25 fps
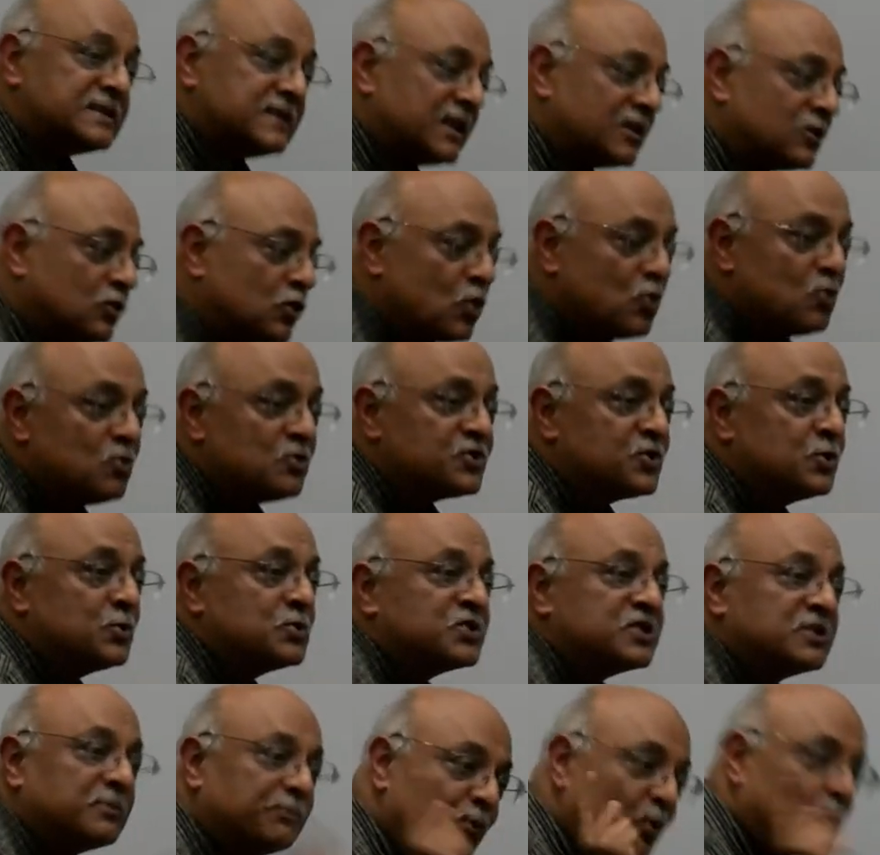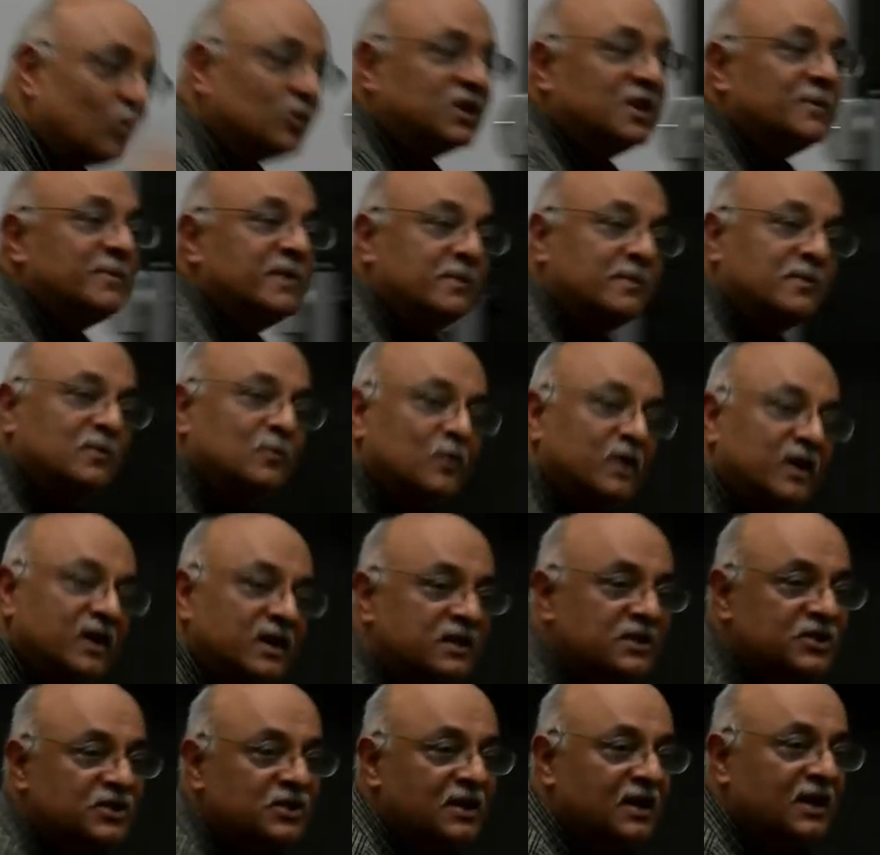that those who support the minimum
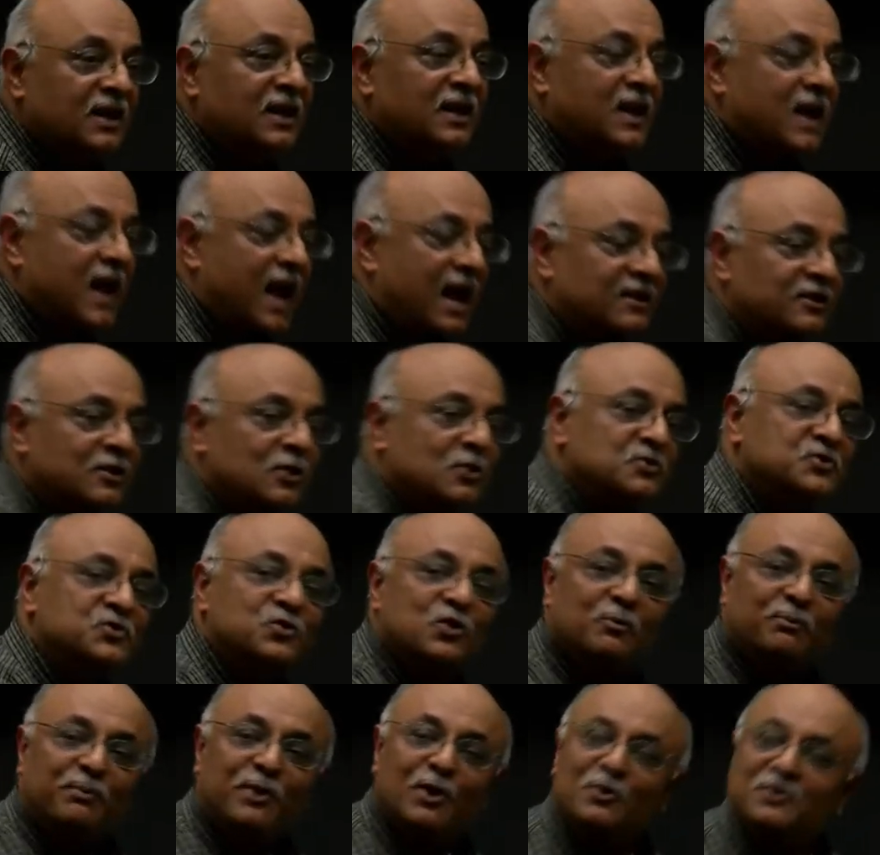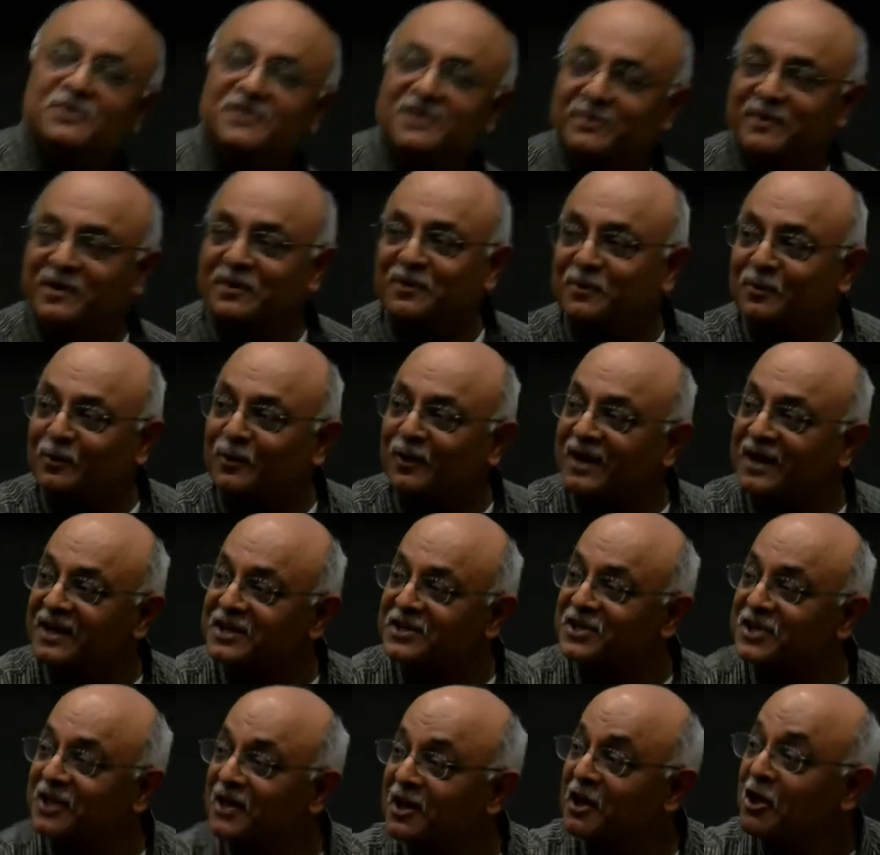wage and those who oppose the minimum
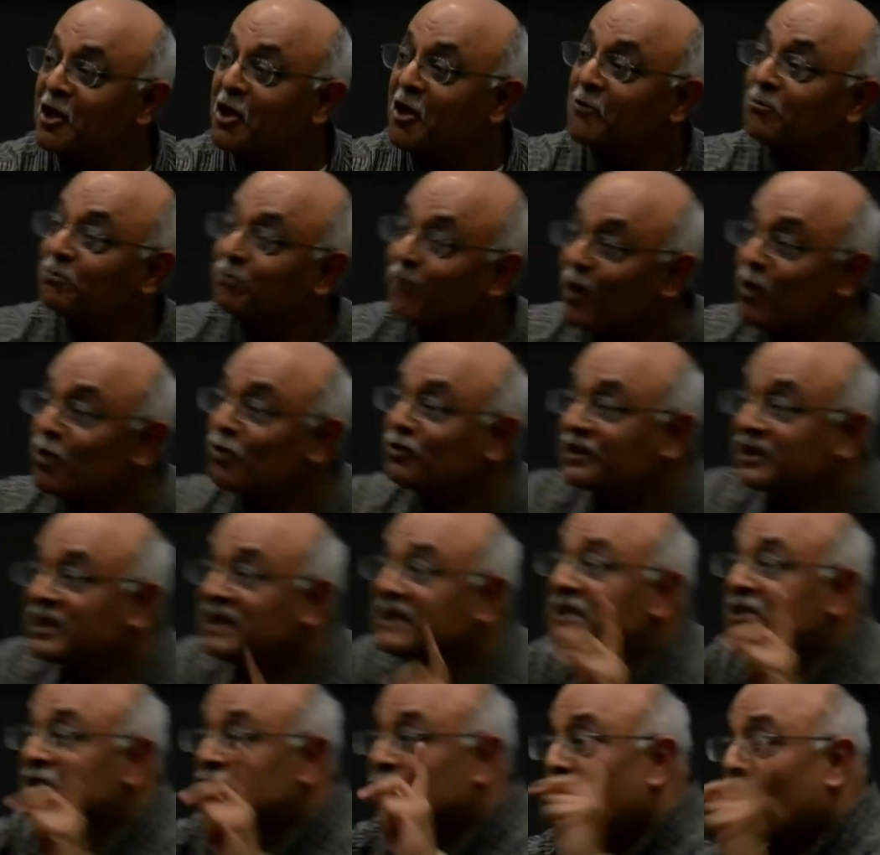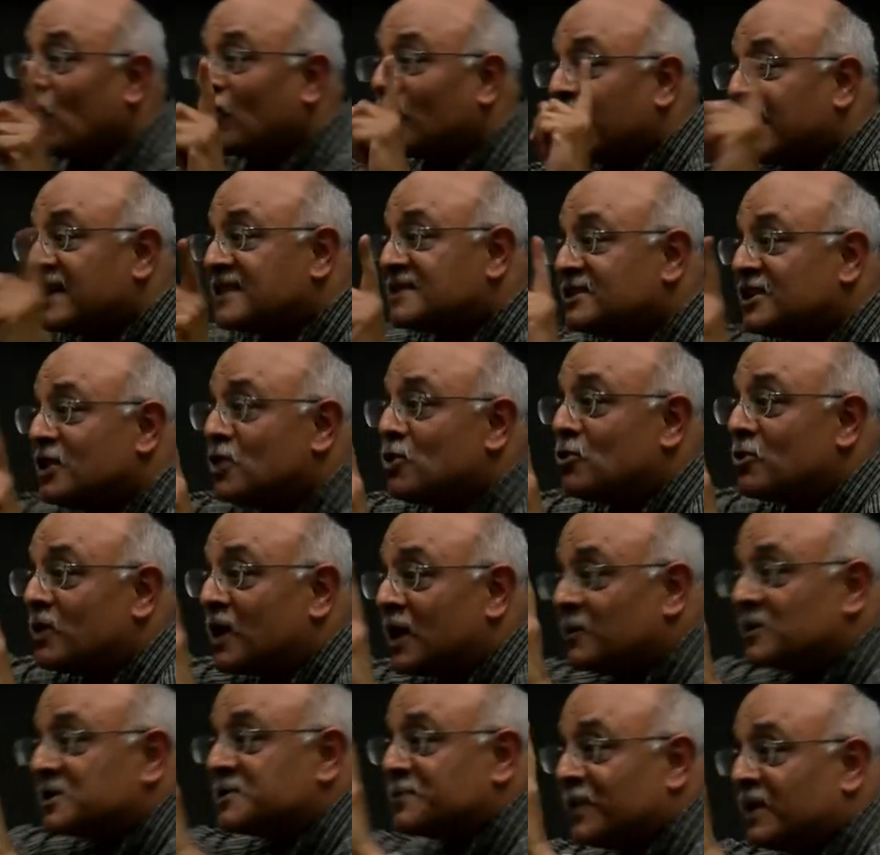wage both talk as though it
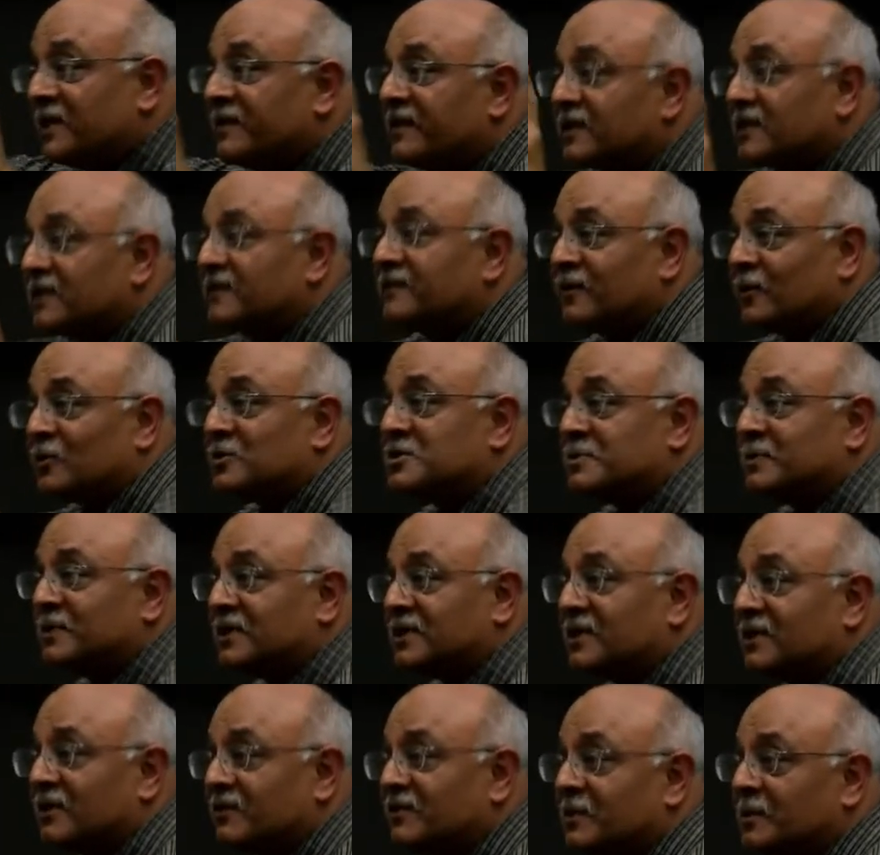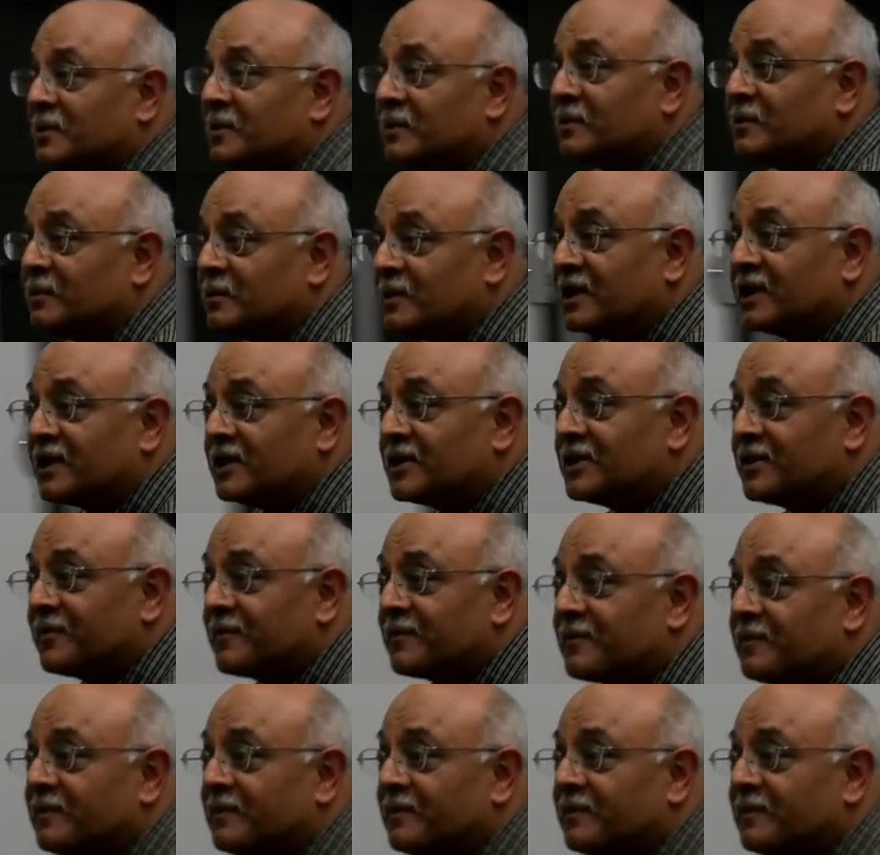was perfect enforcement of the minimum wage.